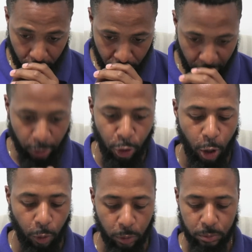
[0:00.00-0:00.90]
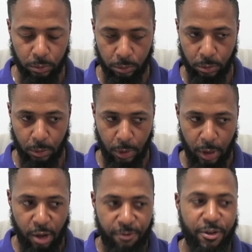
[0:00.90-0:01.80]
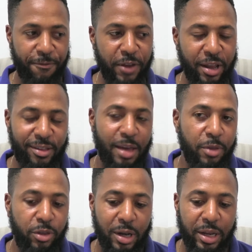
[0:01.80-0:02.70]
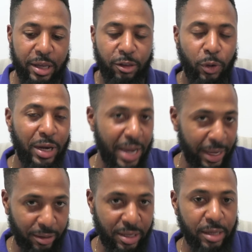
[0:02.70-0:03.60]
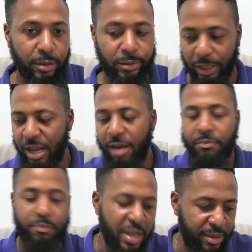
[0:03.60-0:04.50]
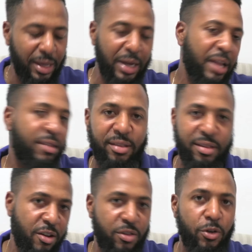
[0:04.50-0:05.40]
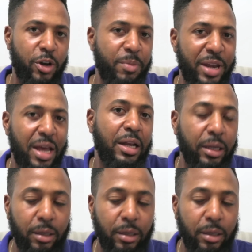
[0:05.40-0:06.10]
Now, Vere Phoenix came into the league in 2019, and they are basically 6 years now them in the league.